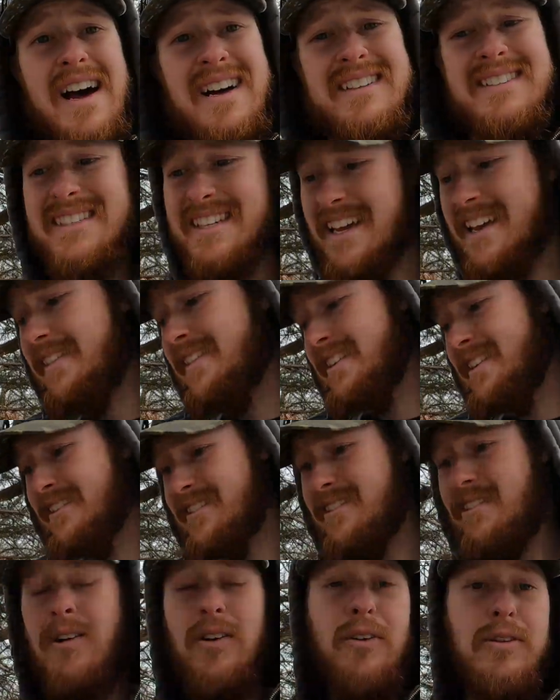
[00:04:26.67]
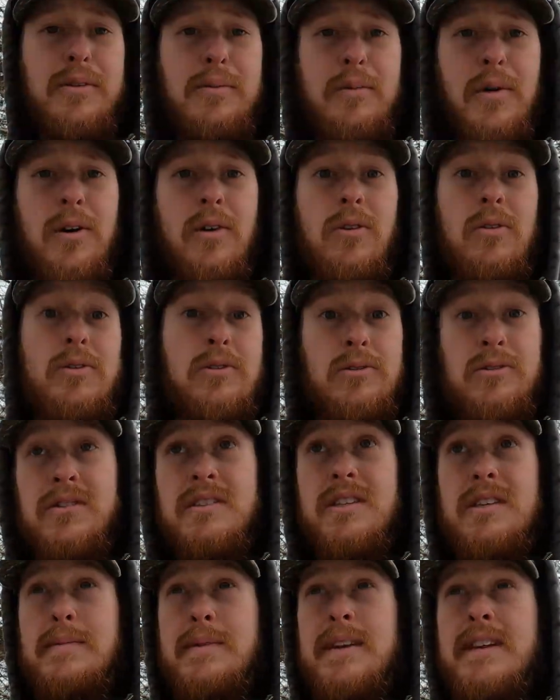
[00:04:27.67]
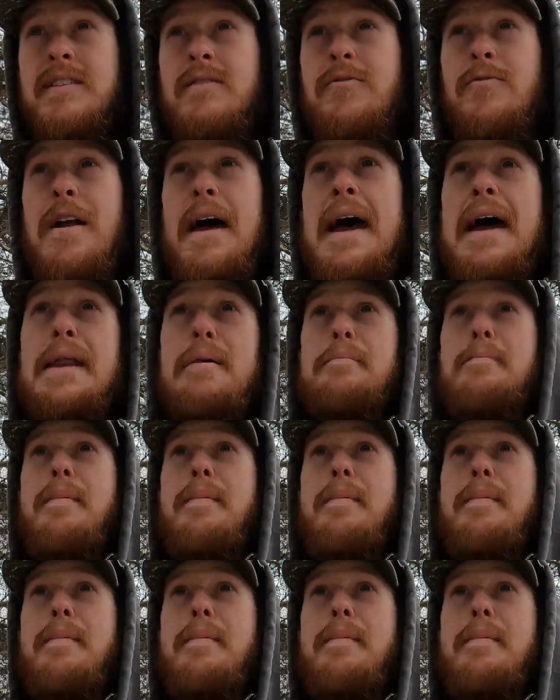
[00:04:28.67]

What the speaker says: I'll see you this all tomorrow. You'll see me right